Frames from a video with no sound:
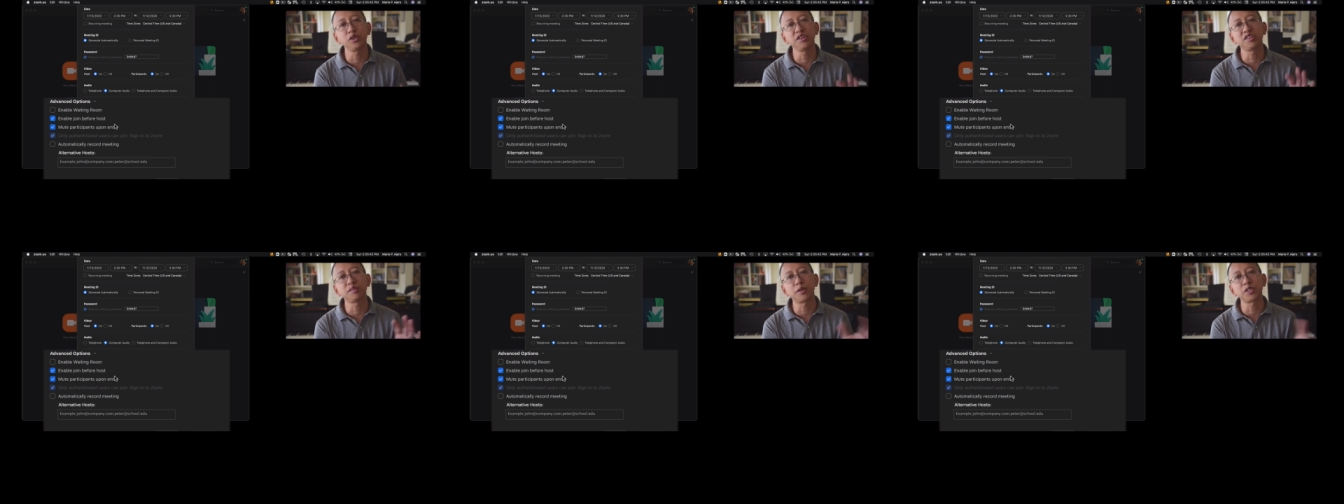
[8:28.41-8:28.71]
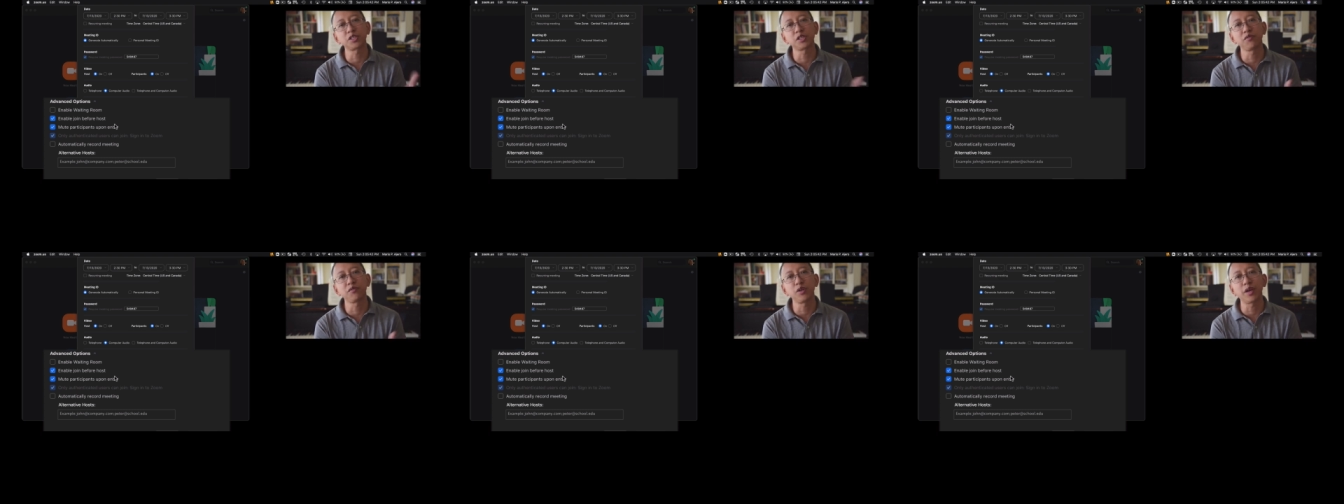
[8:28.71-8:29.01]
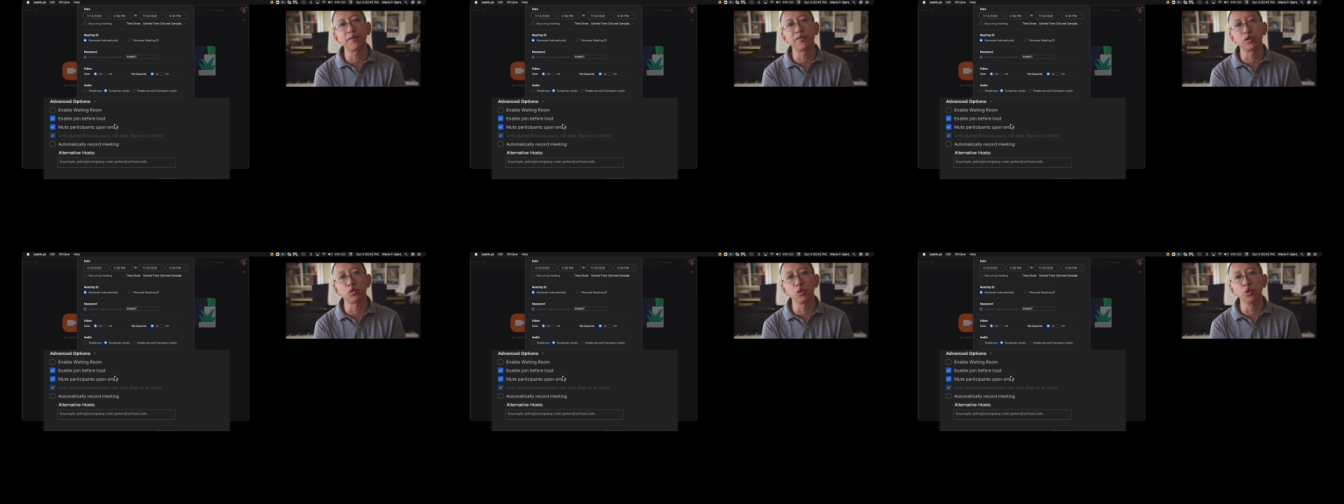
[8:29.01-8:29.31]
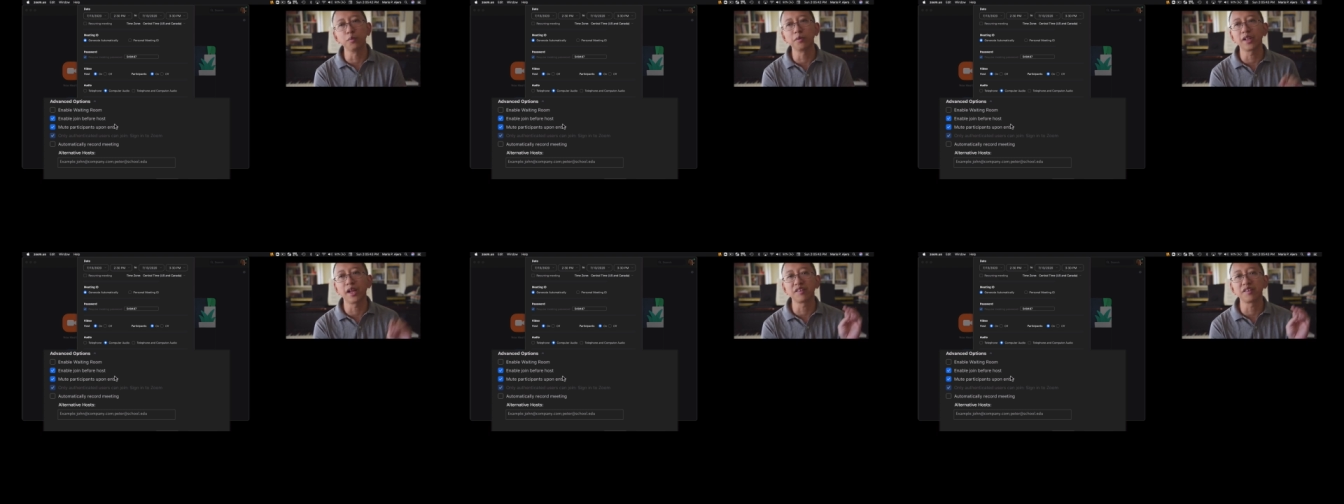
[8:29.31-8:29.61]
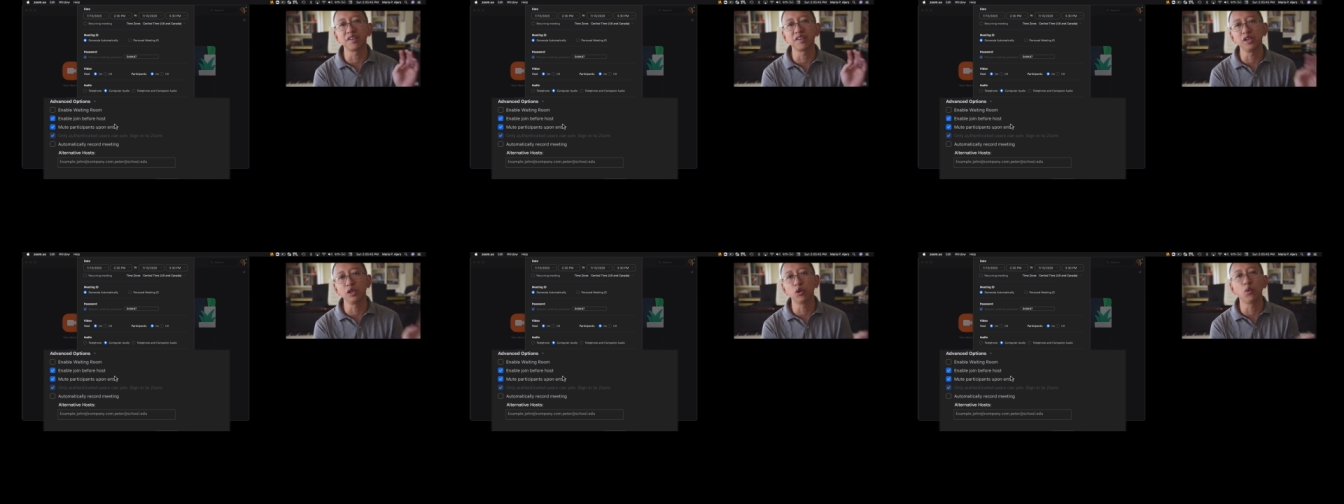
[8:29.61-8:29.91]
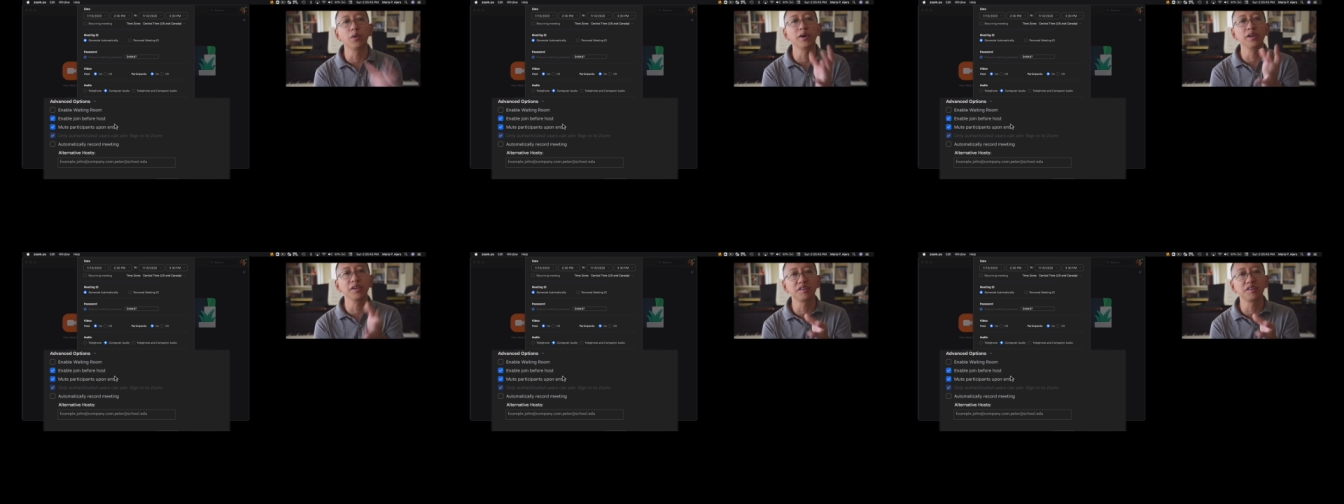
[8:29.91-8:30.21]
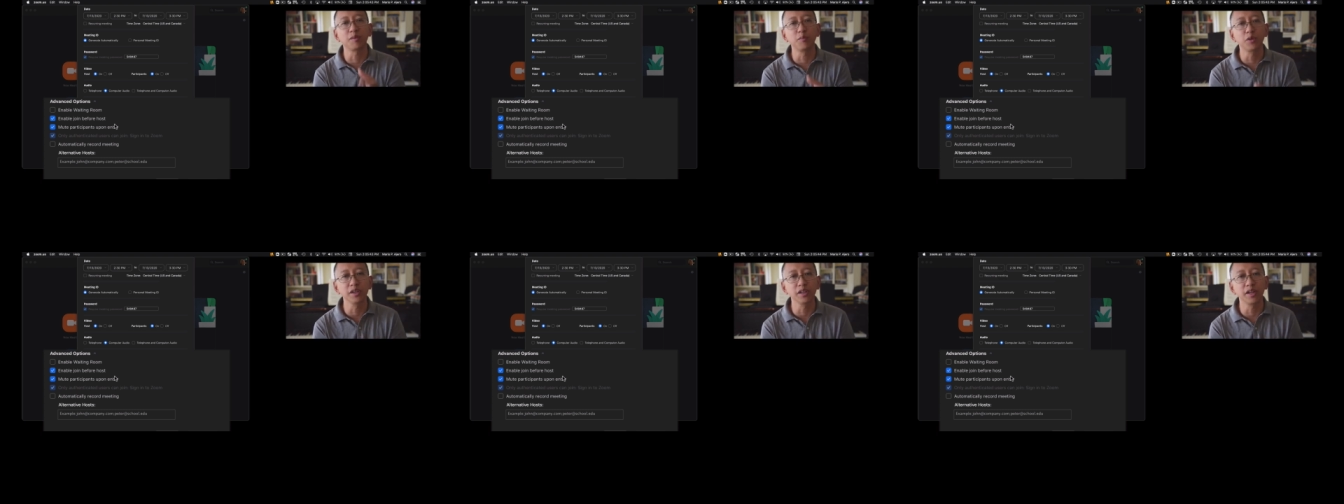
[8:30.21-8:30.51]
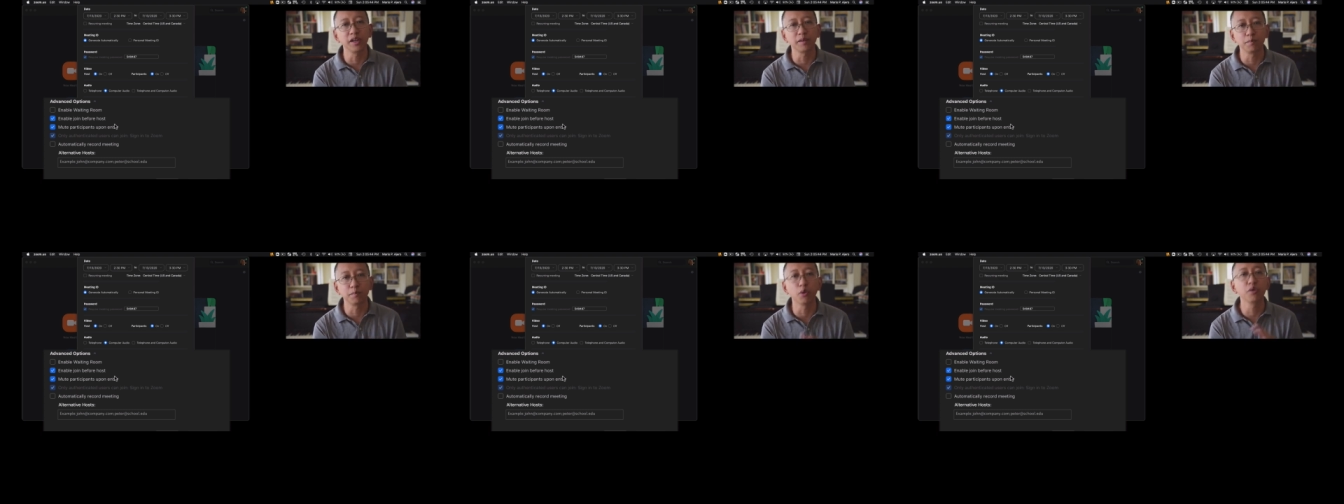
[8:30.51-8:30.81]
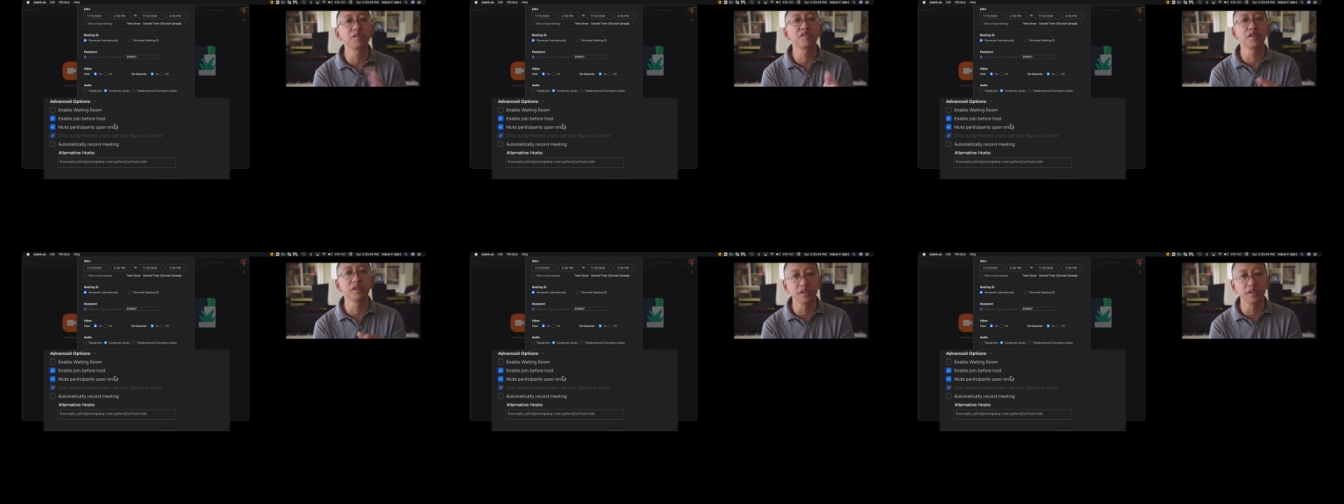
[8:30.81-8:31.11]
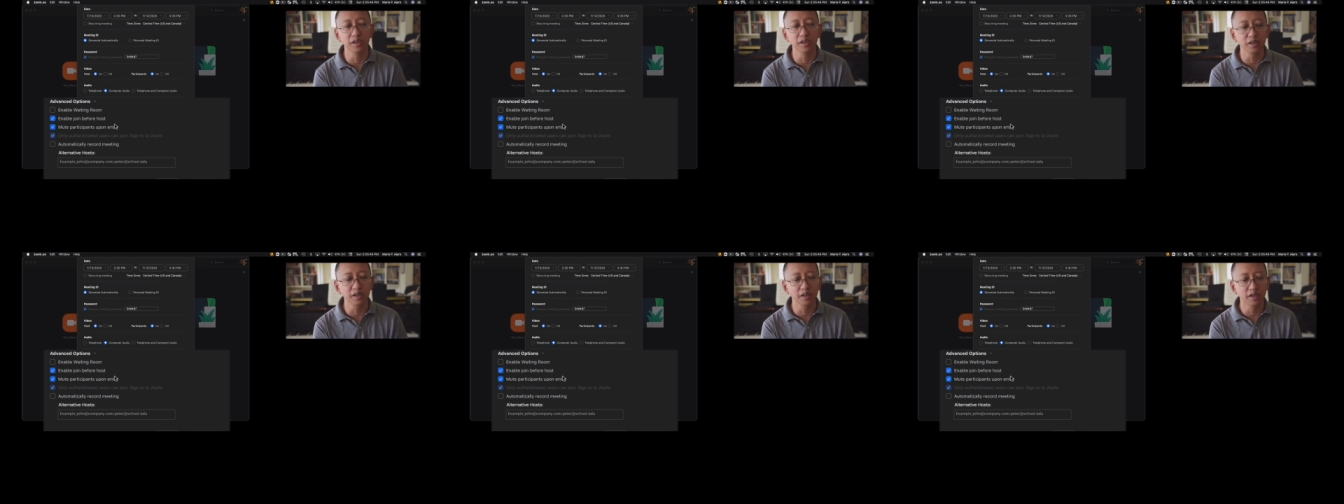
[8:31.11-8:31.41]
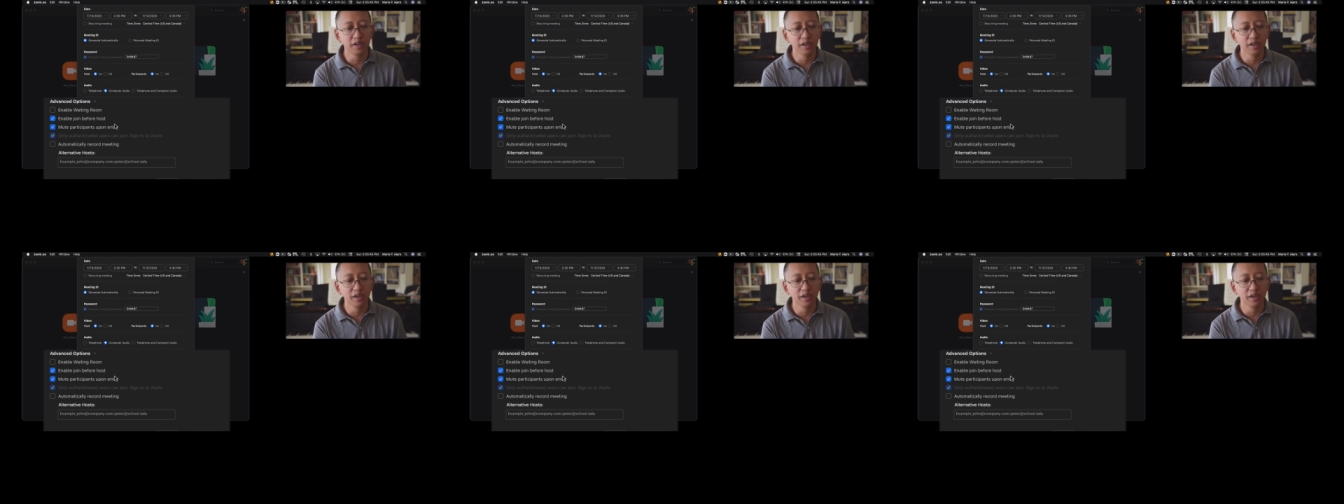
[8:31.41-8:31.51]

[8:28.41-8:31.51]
especially if you have a group class and you don't want someone like bursting in